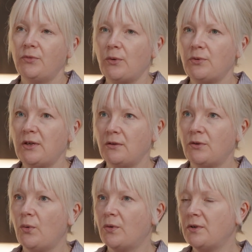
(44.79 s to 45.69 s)
where we
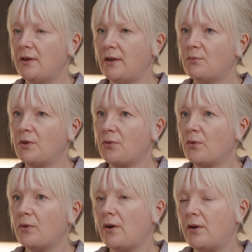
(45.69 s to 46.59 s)
can coordinate with all